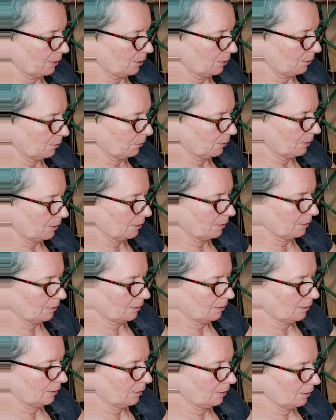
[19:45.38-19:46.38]
that you can
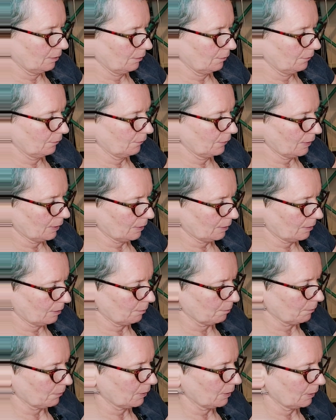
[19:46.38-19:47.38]
fix
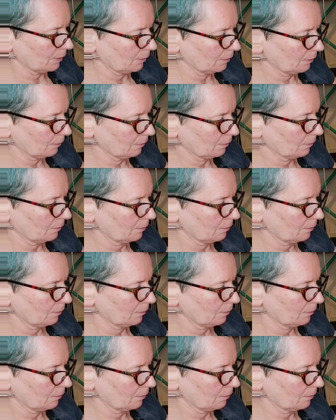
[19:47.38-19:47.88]
something.